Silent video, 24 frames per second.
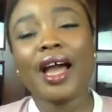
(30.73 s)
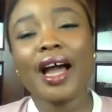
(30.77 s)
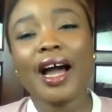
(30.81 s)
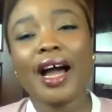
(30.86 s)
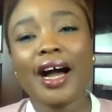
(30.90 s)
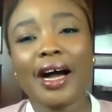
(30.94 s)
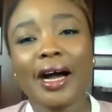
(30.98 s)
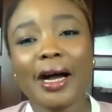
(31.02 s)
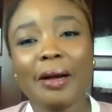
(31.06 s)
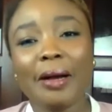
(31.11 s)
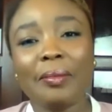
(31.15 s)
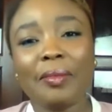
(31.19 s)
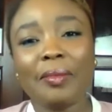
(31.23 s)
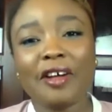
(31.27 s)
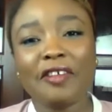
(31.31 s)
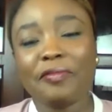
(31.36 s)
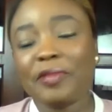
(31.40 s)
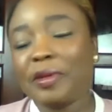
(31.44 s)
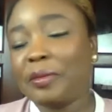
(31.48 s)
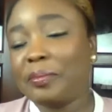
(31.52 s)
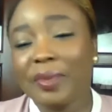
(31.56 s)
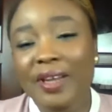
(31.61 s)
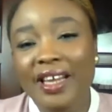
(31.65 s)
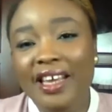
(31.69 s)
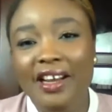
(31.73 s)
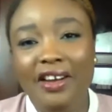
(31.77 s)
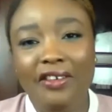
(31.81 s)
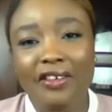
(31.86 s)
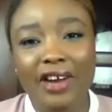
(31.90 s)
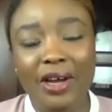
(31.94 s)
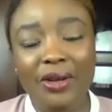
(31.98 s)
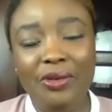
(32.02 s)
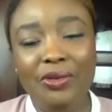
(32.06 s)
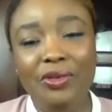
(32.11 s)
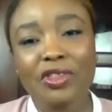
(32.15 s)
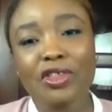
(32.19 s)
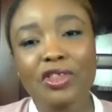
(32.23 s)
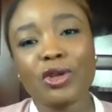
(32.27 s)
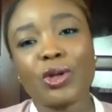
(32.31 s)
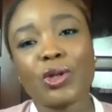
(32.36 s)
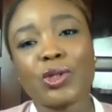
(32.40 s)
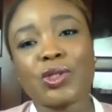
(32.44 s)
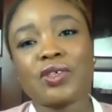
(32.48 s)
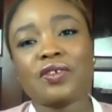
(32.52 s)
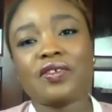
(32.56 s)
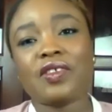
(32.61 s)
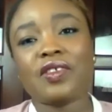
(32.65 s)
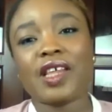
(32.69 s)
I've been playing around with a
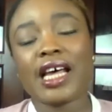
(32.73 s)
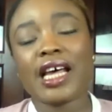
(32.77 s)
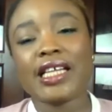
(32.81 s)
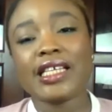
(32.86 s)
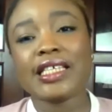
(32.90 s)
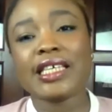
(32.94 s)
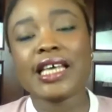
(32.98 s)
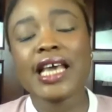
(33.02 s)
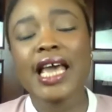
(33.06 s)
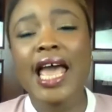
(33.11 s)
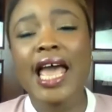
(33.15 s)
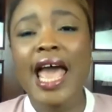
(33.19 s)
lot of that.